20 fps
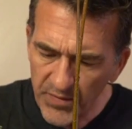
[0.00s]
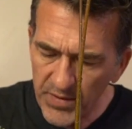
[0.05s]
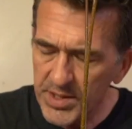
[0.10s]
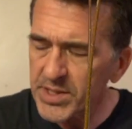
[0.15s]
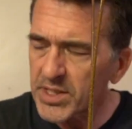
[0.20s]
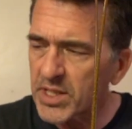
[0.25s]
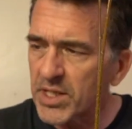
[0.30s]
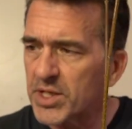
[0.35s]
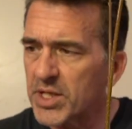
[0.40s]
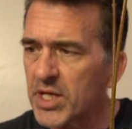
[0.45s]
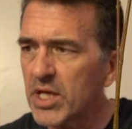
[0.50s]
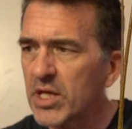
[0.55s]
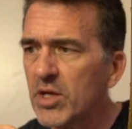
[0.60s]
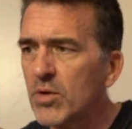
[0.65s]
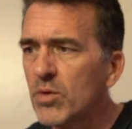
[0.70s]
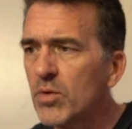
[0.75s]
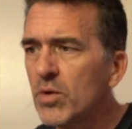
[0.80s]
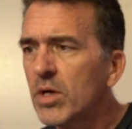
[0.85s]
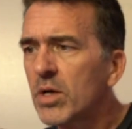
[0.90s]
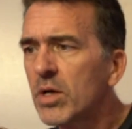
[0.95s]
this
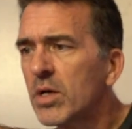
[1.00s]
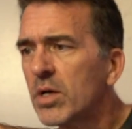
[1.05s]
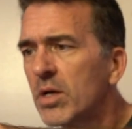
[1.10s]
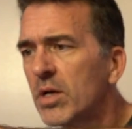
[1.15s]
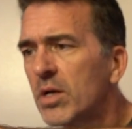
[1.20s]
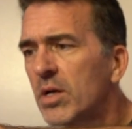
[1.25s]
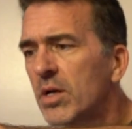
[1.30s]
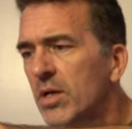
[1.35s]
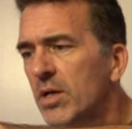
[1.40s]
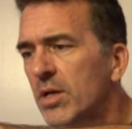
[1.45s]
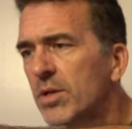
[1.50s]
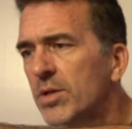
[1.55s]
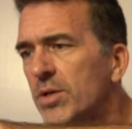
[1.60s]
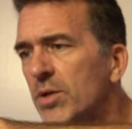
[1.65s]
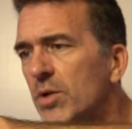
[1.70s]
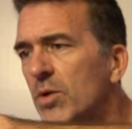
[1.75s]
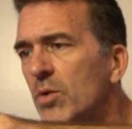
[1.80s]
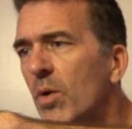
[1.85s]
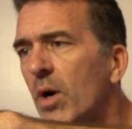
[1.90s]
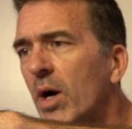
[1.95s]
continue
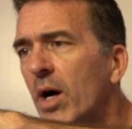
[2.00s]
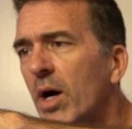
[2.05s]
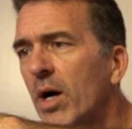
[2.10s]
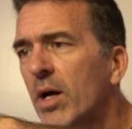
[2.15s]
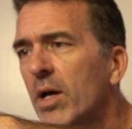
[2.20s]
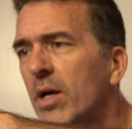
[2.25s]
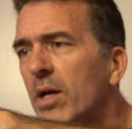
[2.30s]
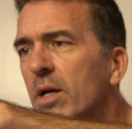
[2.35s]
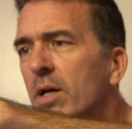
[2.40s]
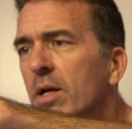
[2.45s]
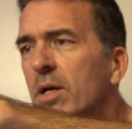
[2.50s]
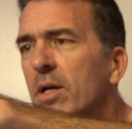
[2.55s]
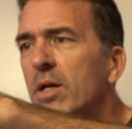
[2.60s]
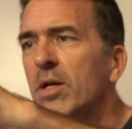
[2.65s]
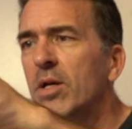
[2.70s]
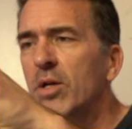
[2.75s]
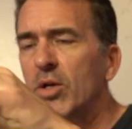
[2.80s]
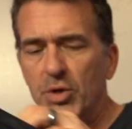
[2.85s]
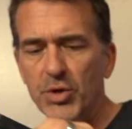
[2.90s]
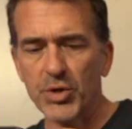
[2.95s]
to
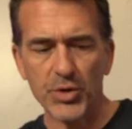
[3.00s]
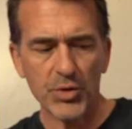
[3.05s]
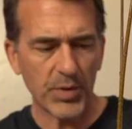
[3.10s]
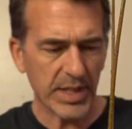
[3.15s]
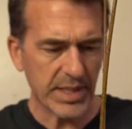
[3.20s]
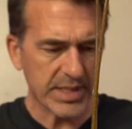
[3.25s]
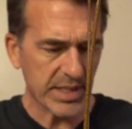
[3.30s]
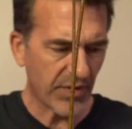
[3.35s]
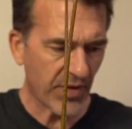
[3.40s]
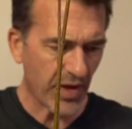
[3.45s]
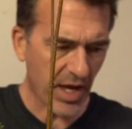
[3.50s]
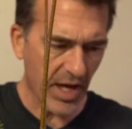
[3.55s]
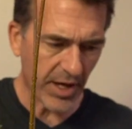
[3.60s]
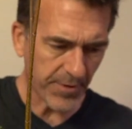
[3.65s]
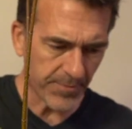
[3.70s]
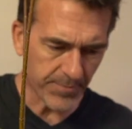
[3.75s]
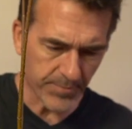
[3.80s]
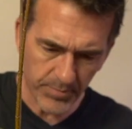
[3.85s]
do its thing.